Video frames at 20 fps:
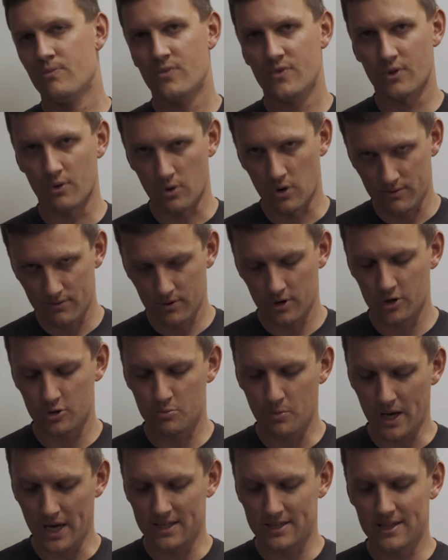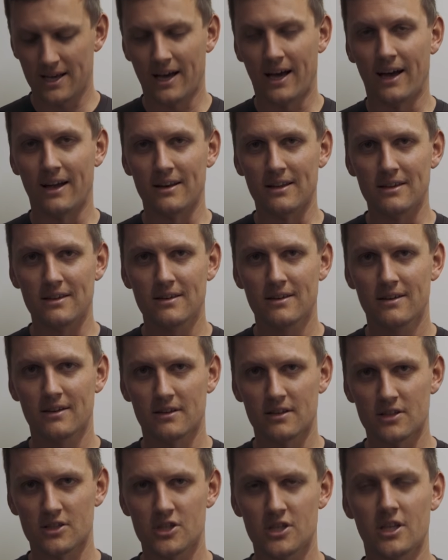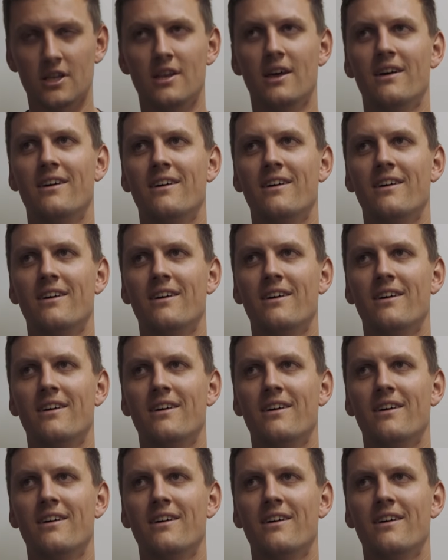the rifle goes back to Hardy, and I said,